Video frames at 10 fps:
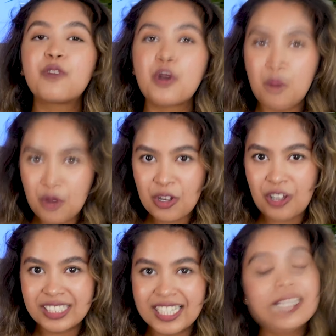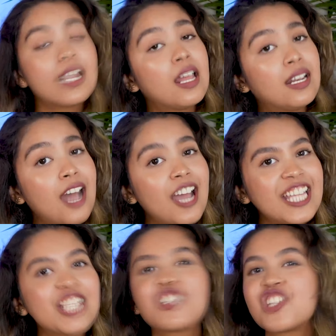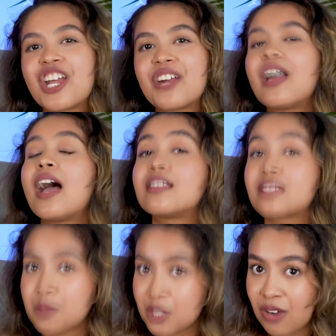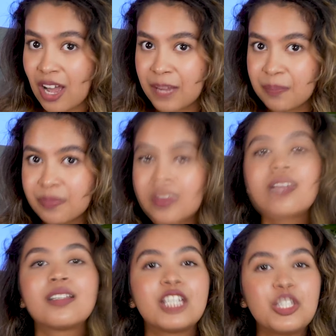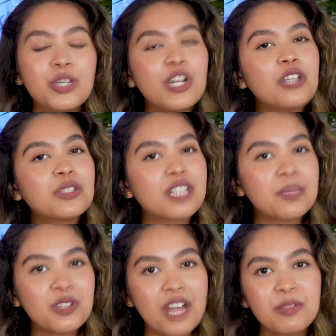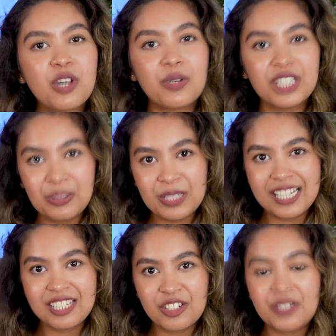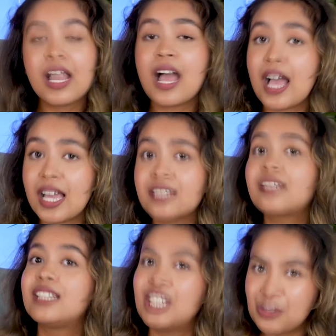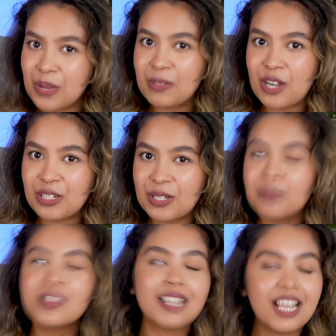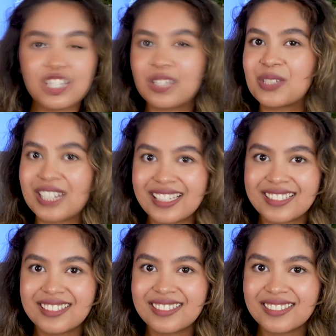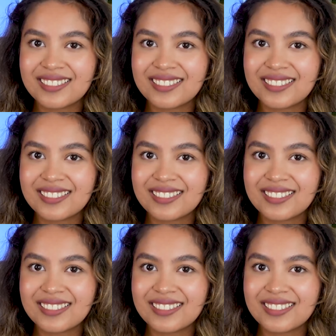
For more content, like, share, and subscribe. You can also subscribe to our newsletter at leaseweb.com/newsletter.